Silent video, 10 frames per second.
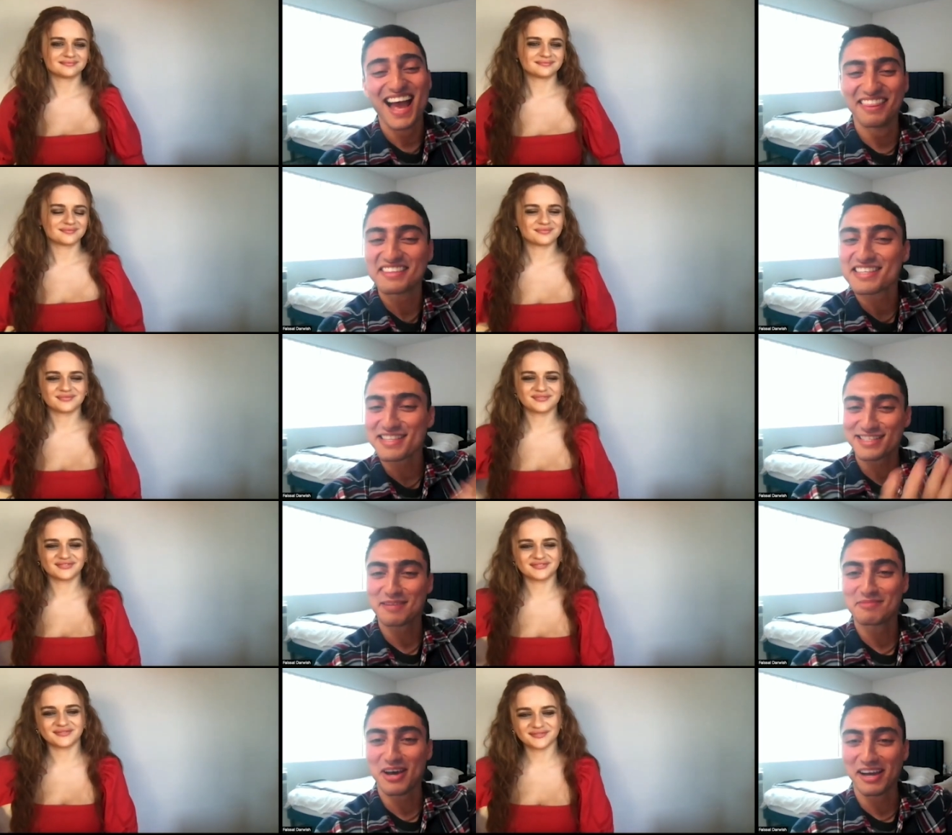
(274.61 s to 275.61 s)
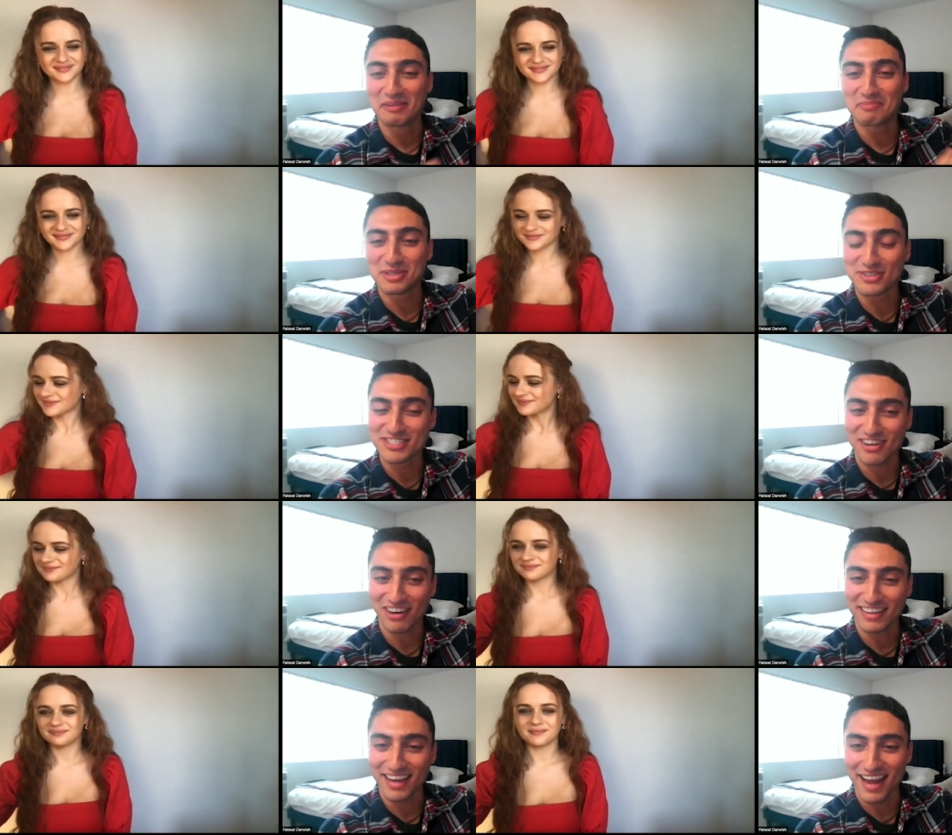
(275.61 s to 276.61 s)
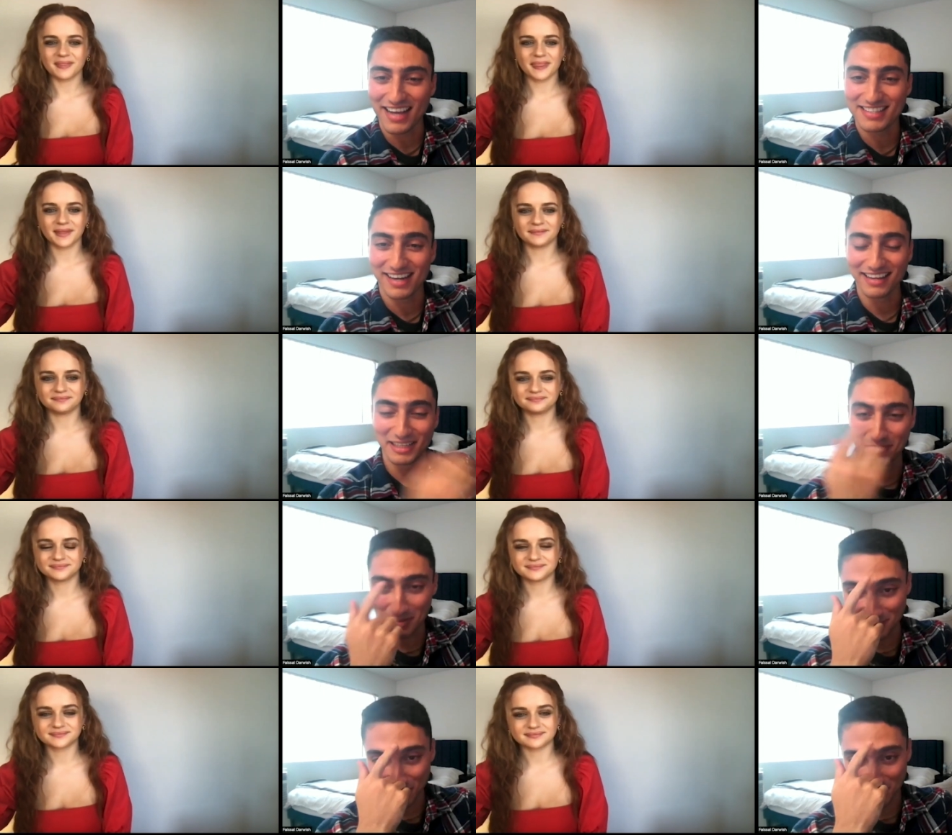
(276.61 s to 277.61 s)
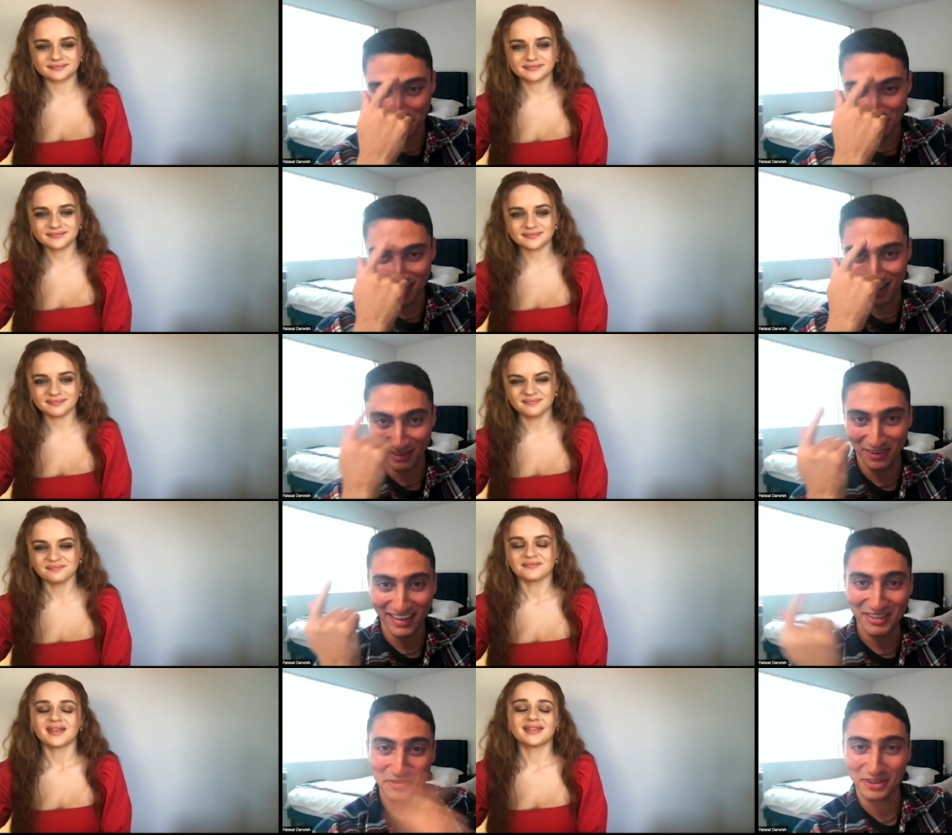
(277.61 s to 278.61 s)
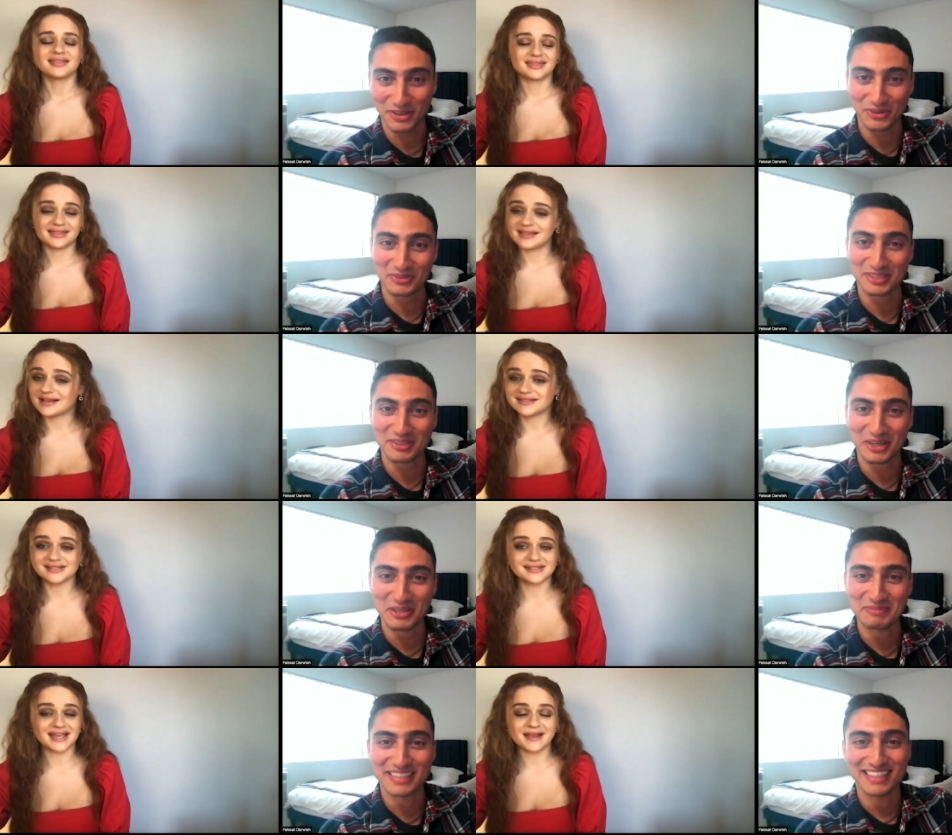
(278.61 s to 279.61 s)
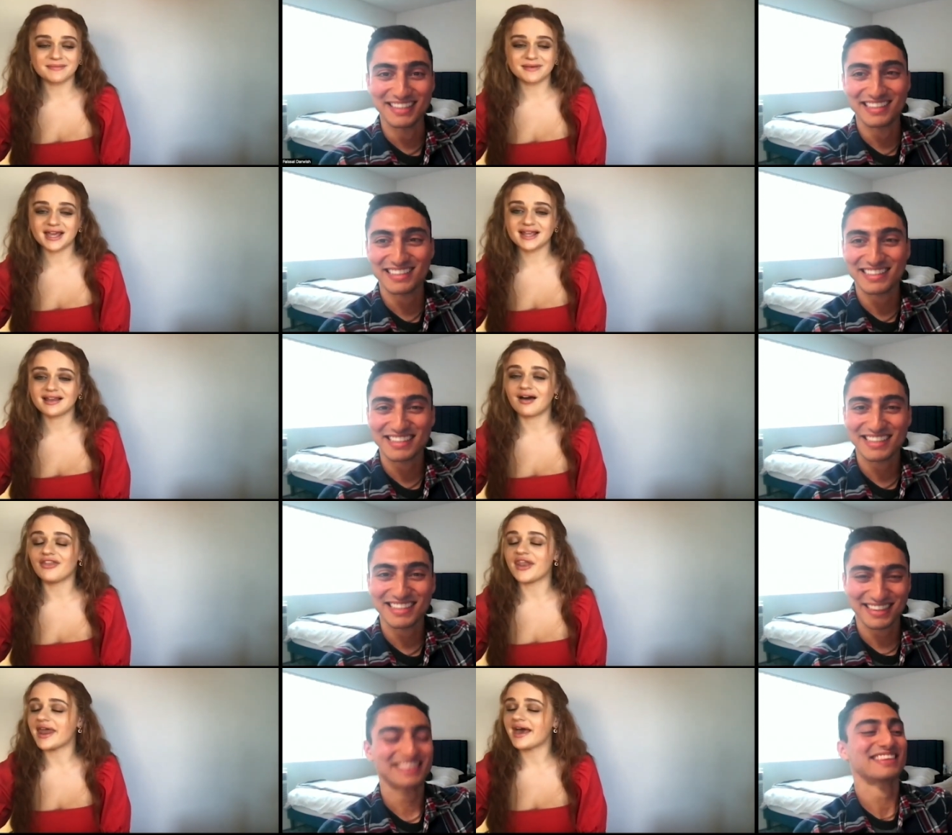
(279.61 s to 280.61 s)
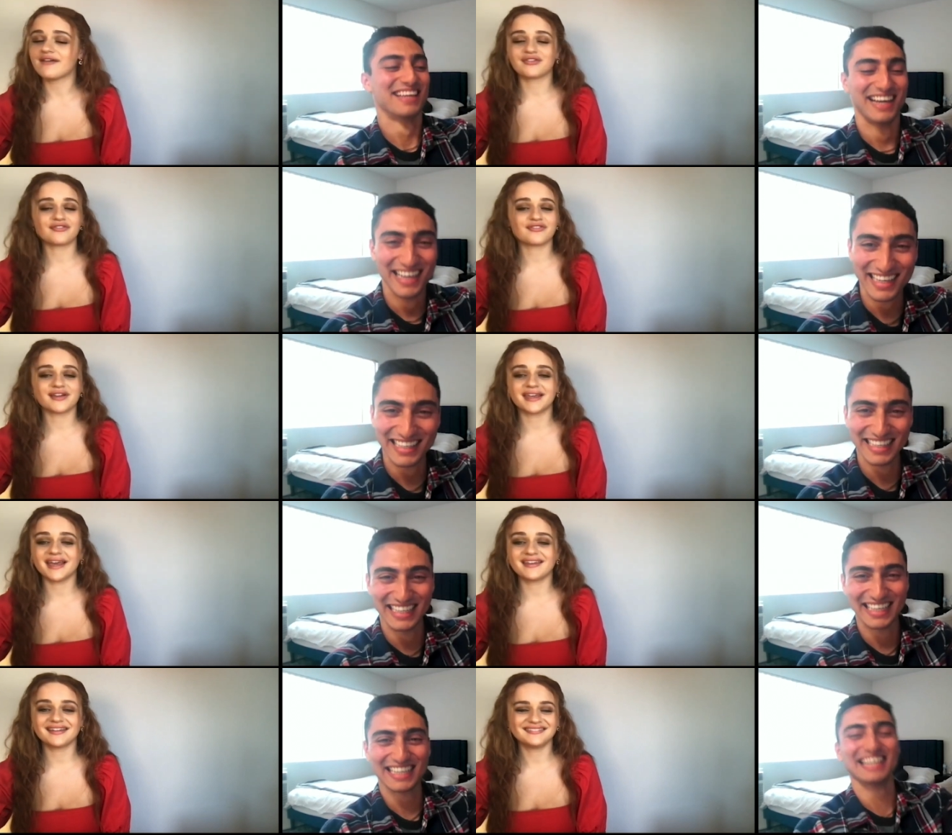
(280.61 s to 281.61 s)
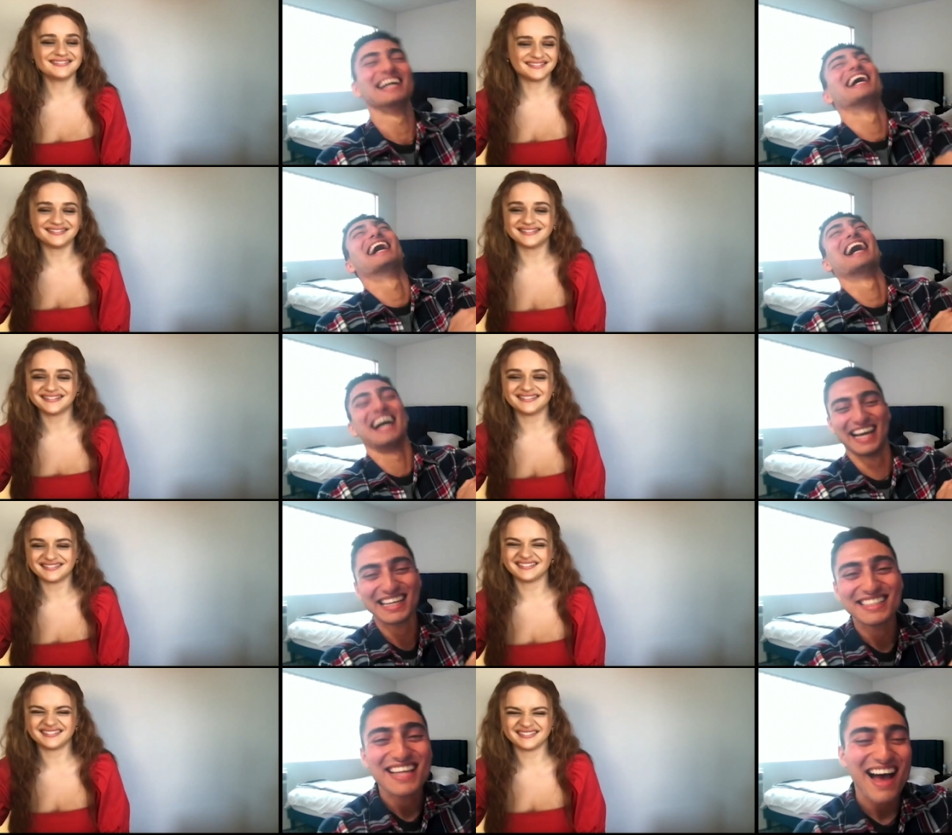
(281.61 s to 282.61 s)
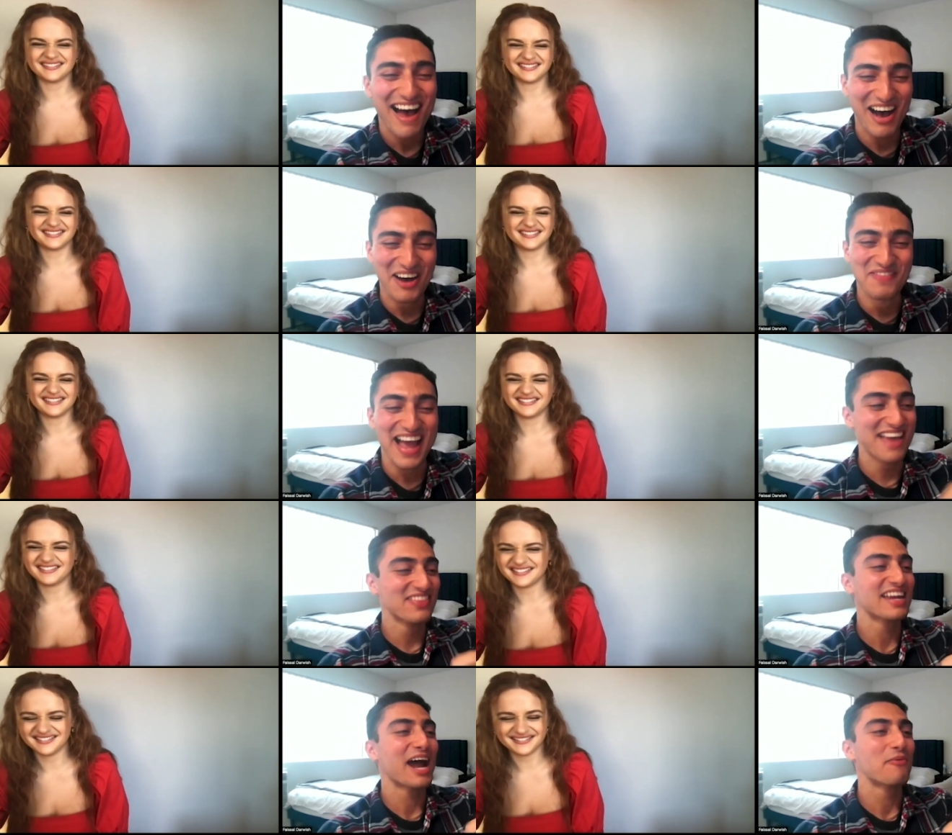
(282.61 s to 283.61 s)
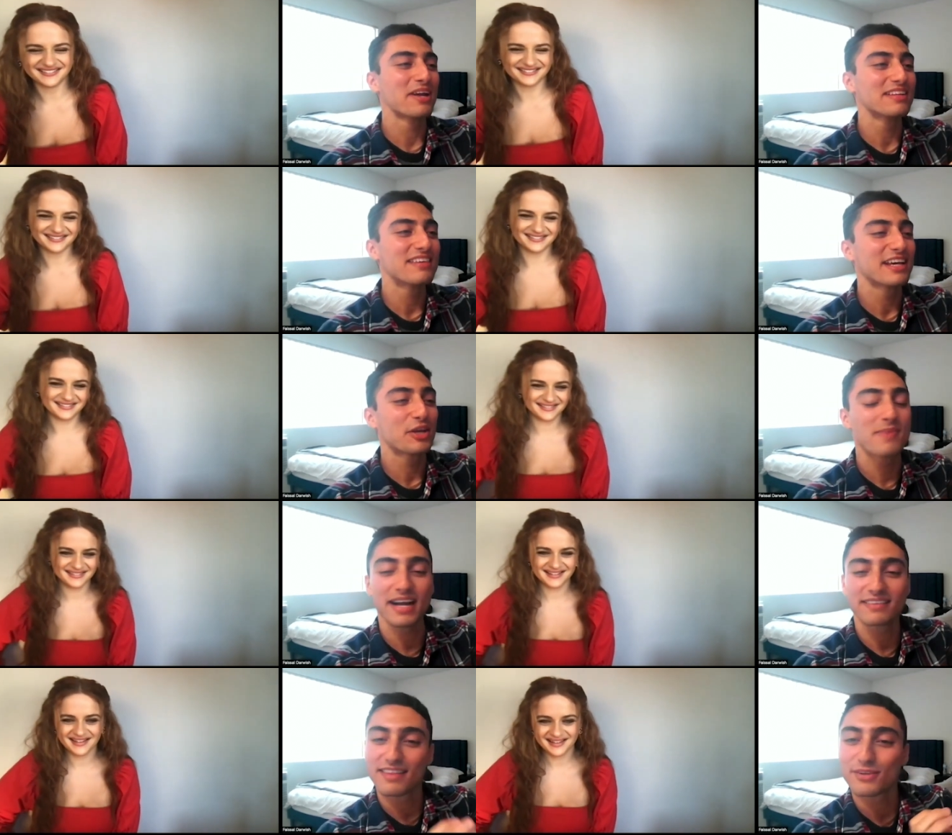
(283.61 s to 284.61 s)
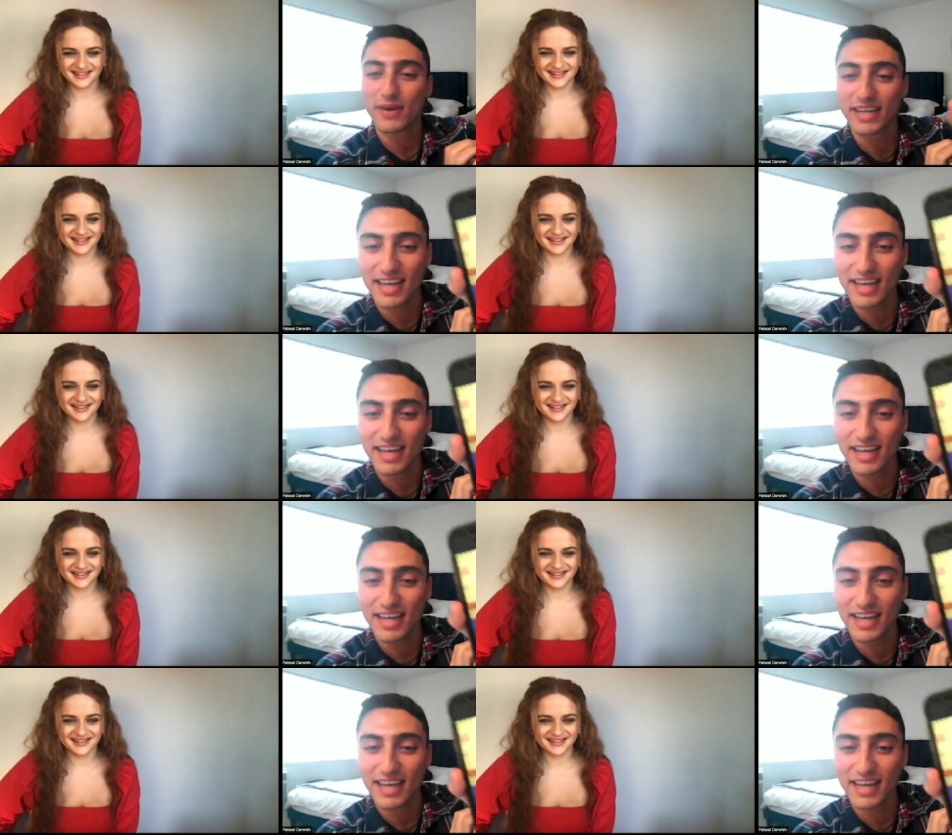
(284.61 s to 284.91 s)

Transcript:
Speaker 1: And this
Speaker 2: is the same night Patricia Arquette accidentally bumped you in the forehead, right? With her Golden
Speaker 1: Globe. Same night. I'll never forget it.
Speaker 2: Um, and then I want to take you back to the twenty